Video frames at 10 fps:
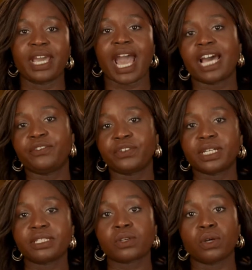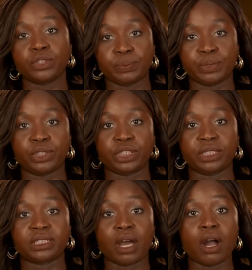Advocates'
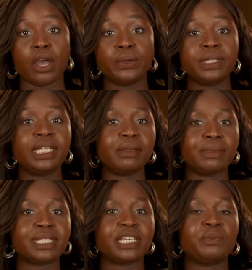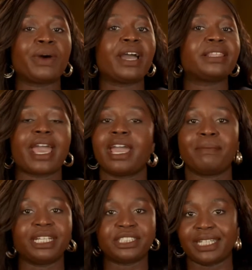contributions are only limited by their
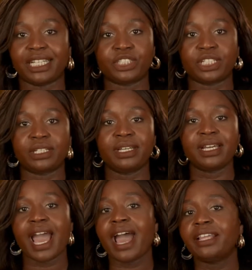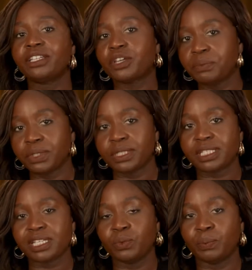imagination, and the
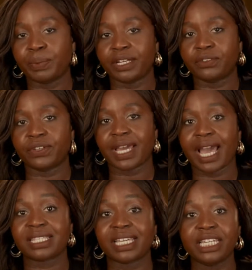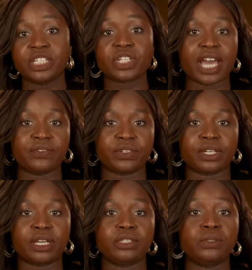community will benefit as each
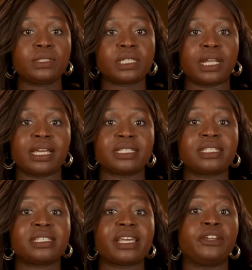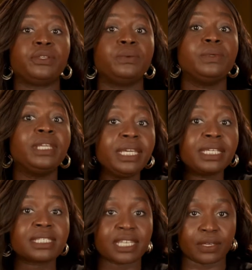advocate utilizes their unique
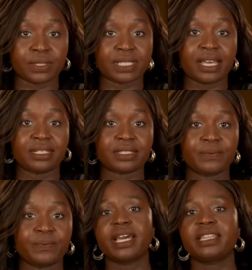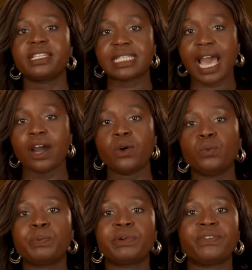skill set. The DAO
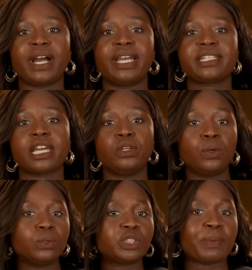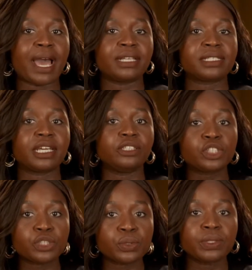will provide a launchpad to
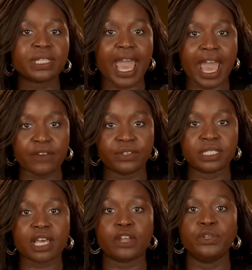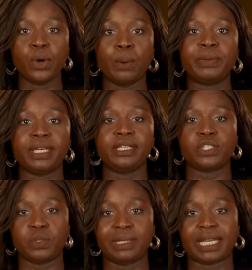ensure that efforts are not being
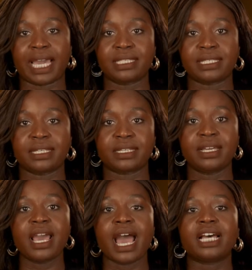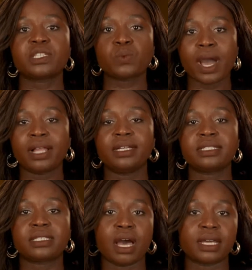duplicated, as well as
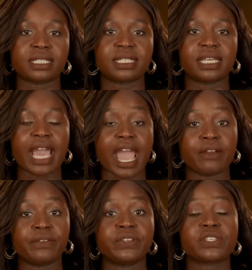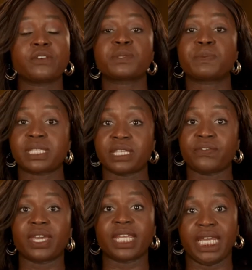targeting areas of
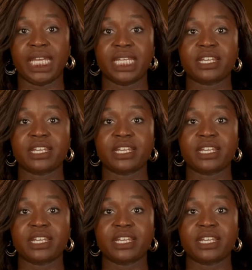specific need.